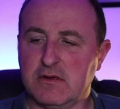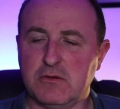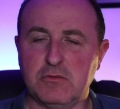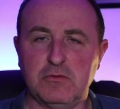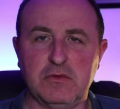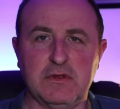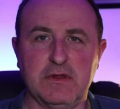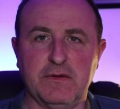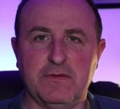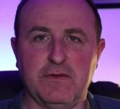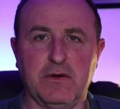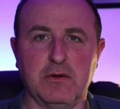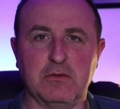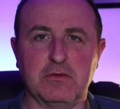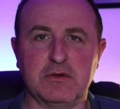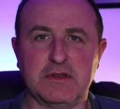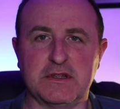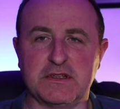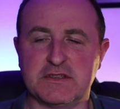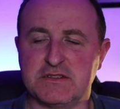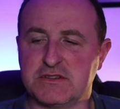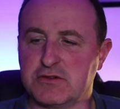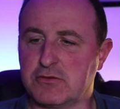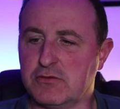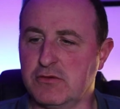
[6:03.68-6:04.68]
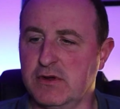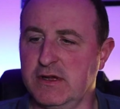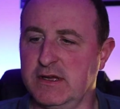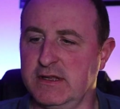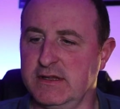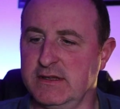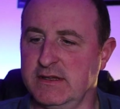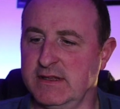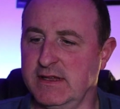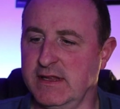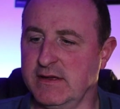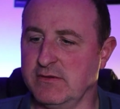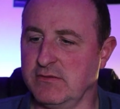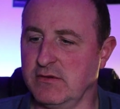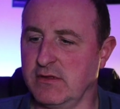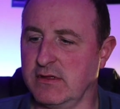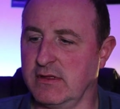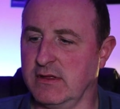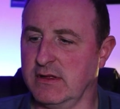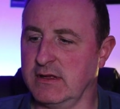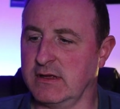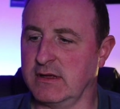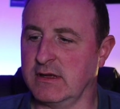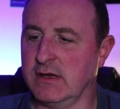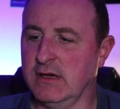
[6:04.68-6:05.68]
the folding screen and
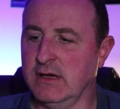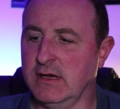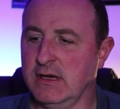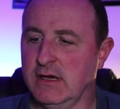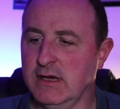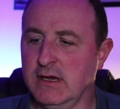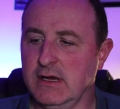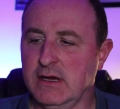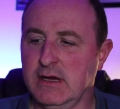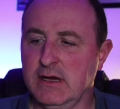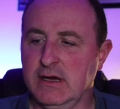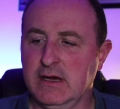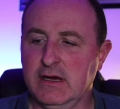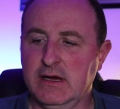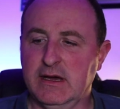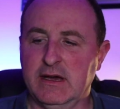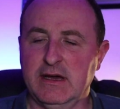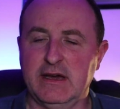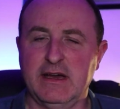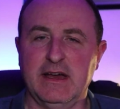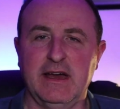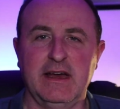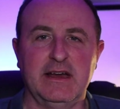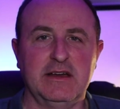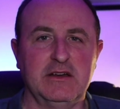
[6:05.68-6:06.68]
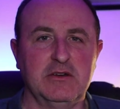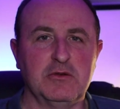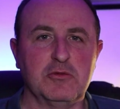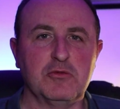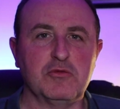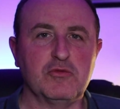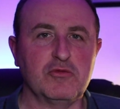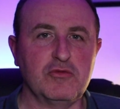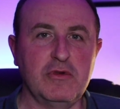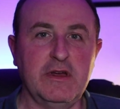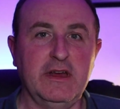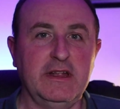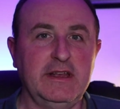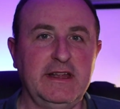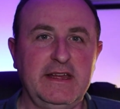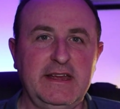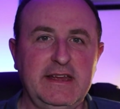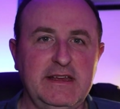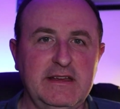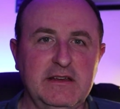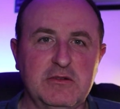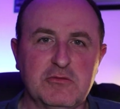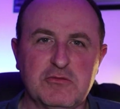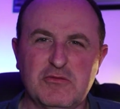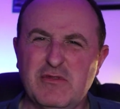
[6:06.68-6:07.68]
everything.
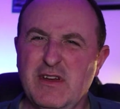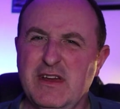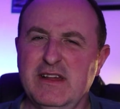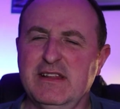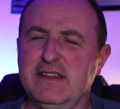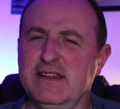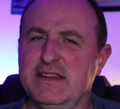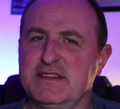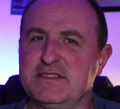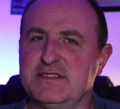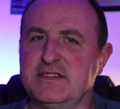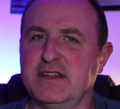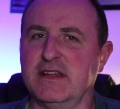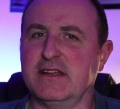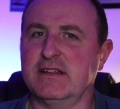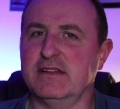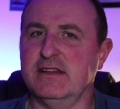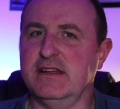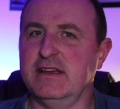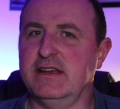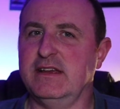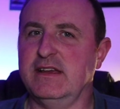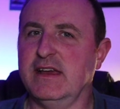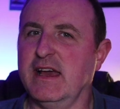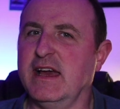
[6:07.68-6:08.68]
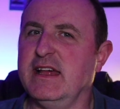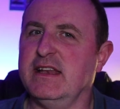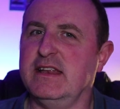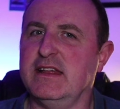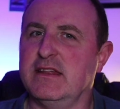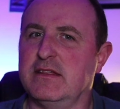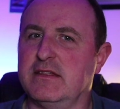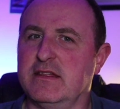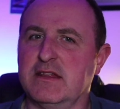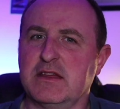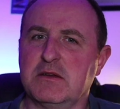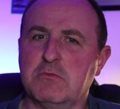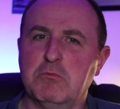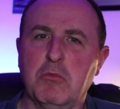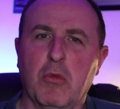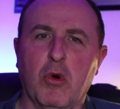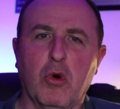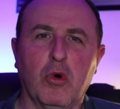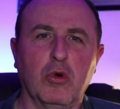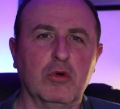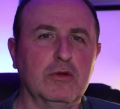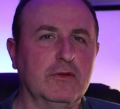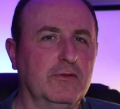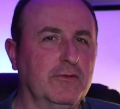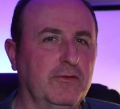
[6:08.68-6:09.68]
Really, realistically, anything
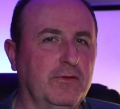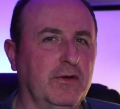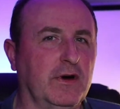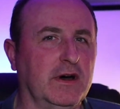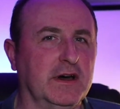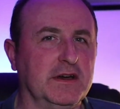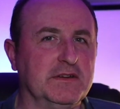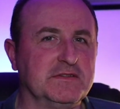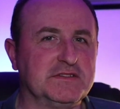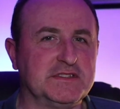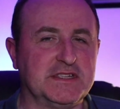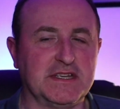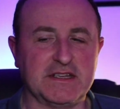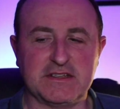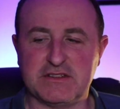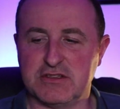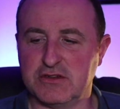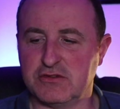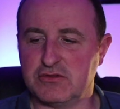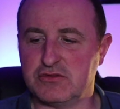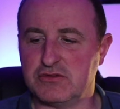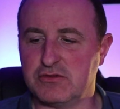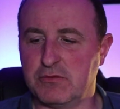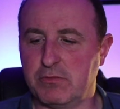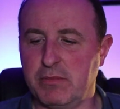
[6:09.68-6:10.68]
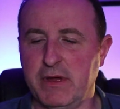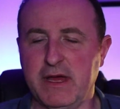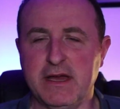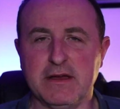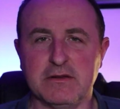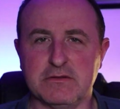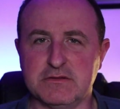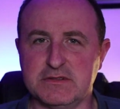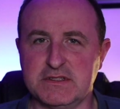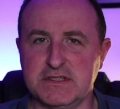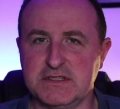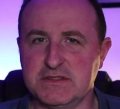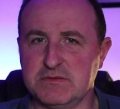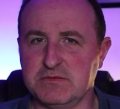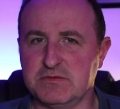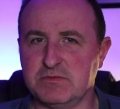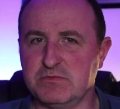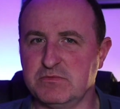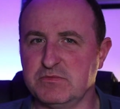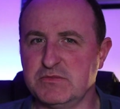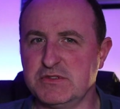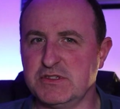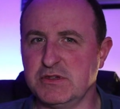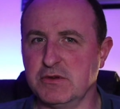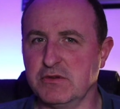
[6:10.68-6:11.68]
more than £500-600 is
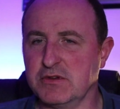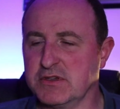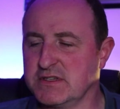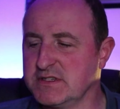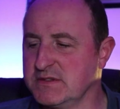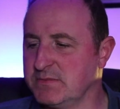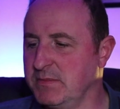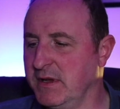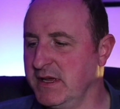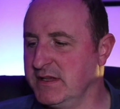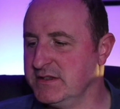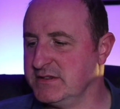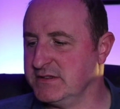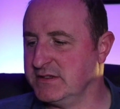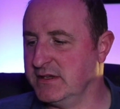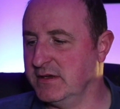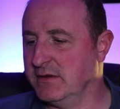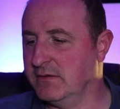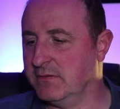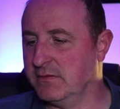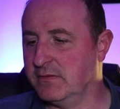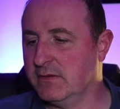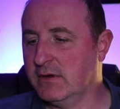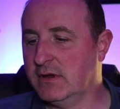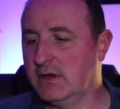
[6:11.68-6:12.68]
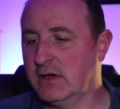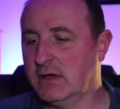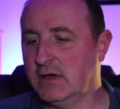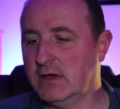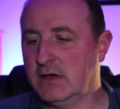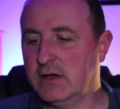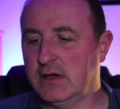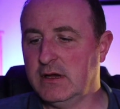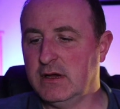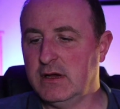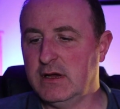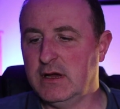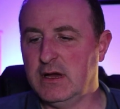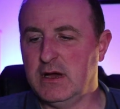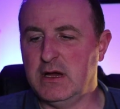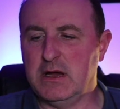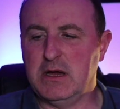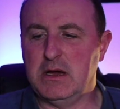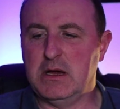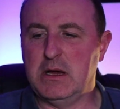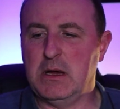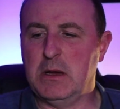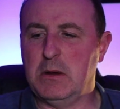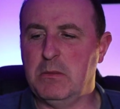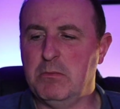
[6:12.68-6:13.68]
too expensive.
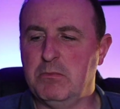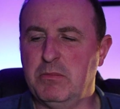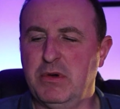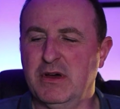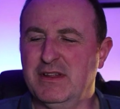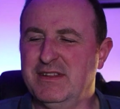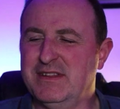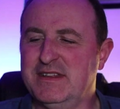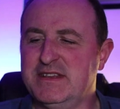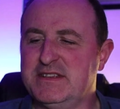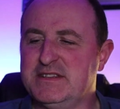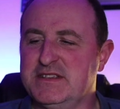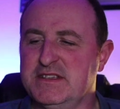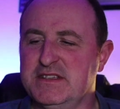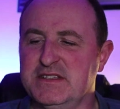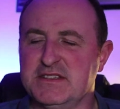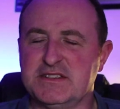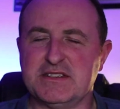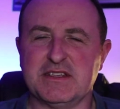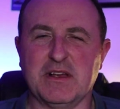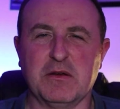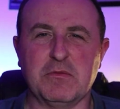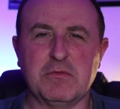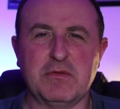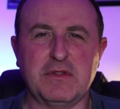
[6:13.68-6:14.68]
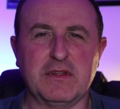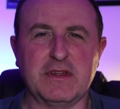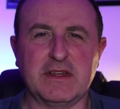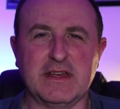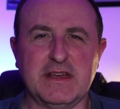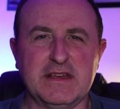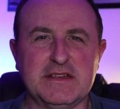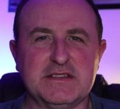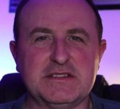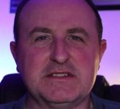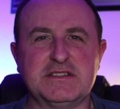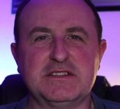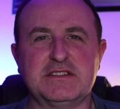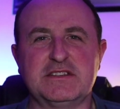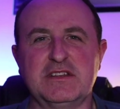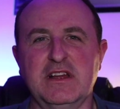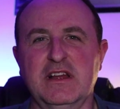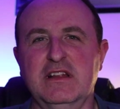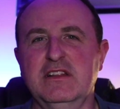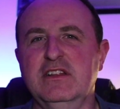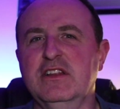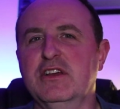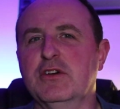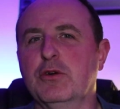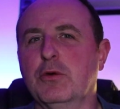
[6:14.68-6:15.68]
But this is something that's
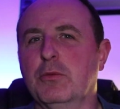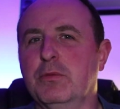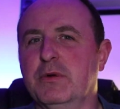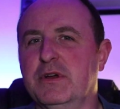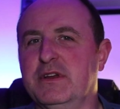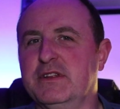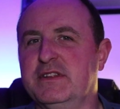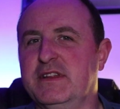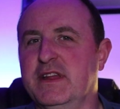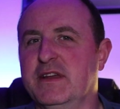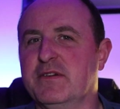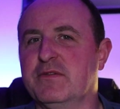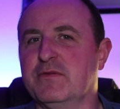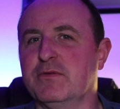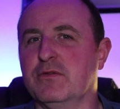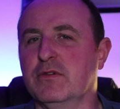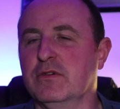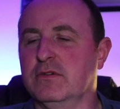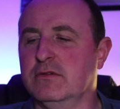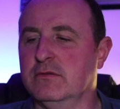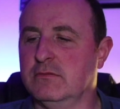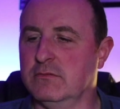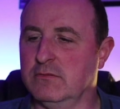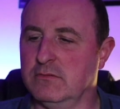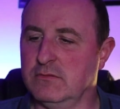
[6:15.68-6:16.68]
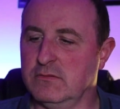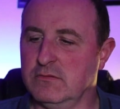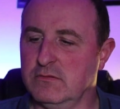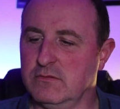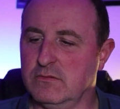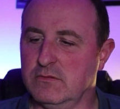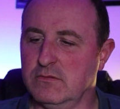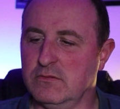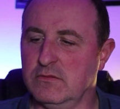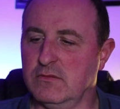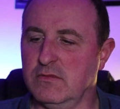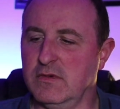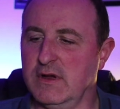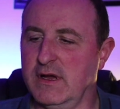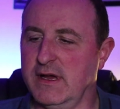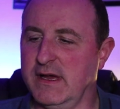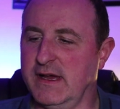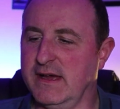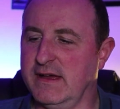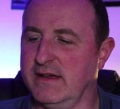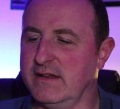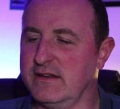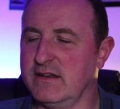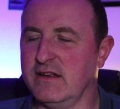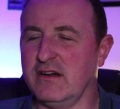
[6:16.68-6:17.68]
a little bit different,
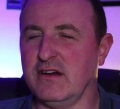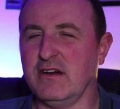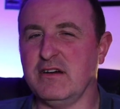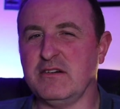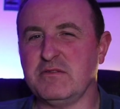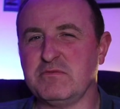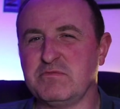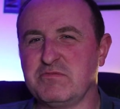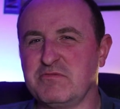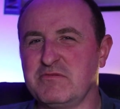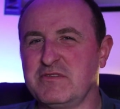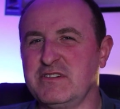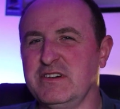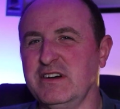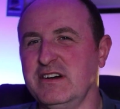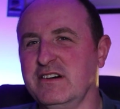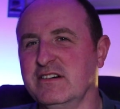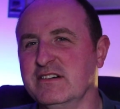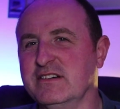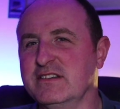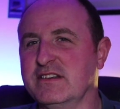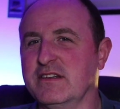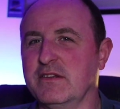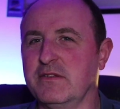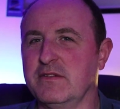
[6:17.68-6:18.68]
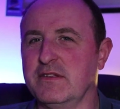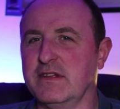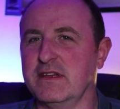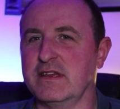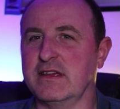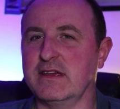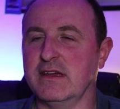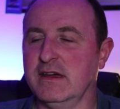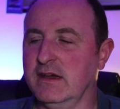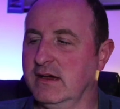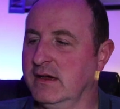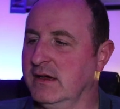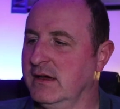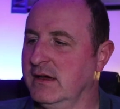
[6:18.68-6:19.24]
and I kind of think